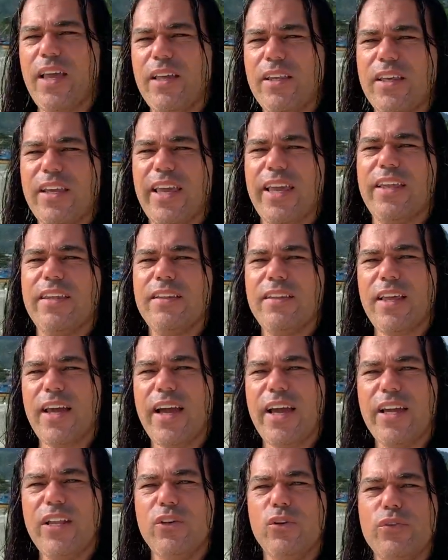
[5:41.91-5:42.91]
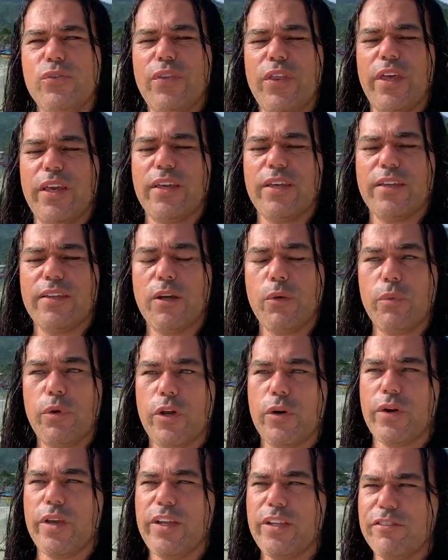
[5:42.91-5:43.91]
And again, I do think that we
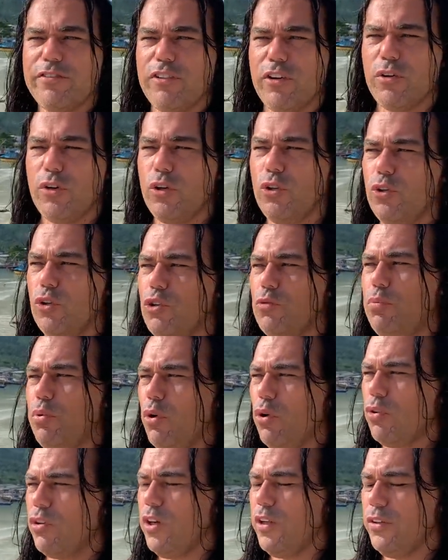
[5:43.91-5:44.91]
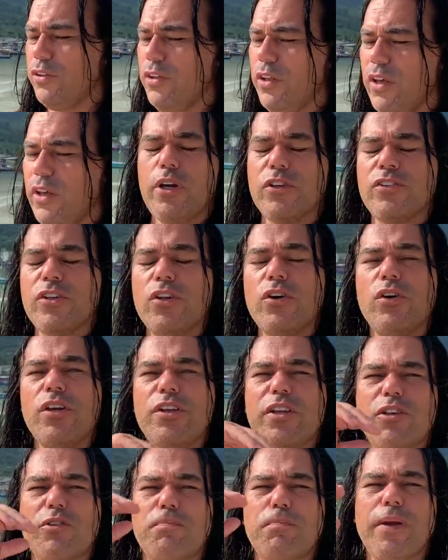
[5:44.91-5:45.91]
are in for a huge bull run, because not only
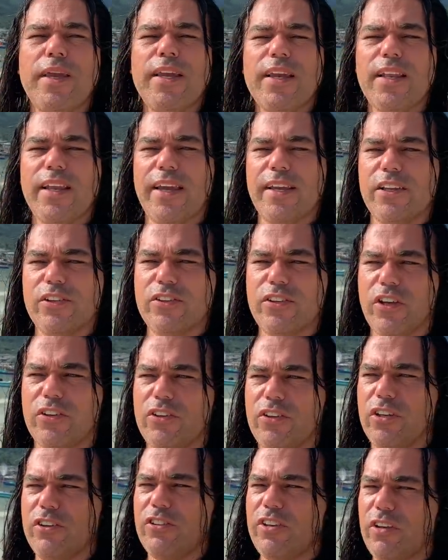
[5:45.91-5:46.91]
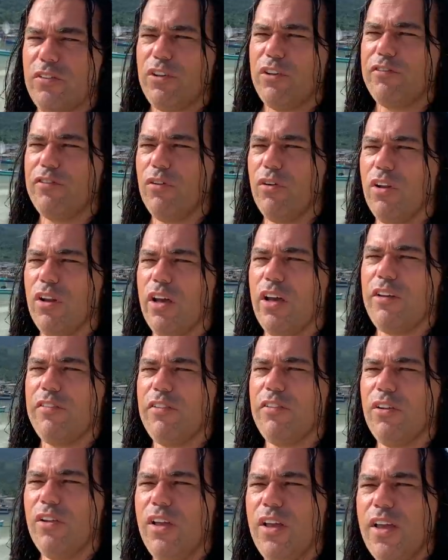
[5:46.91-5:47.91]
this pink line is touching the seventy-four
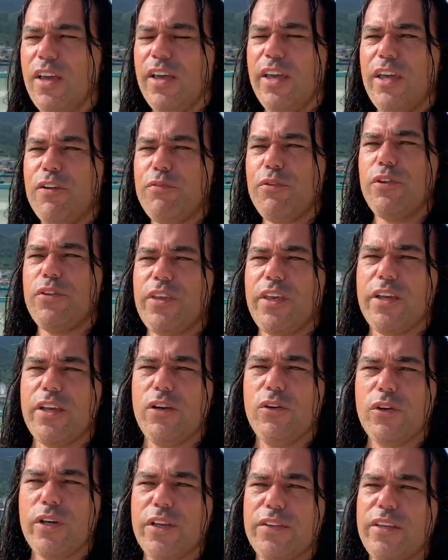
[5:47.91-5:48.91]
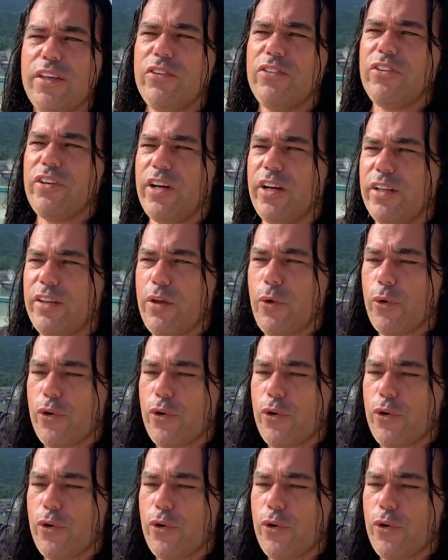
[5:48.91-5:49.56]
level, if we take a look at this chart,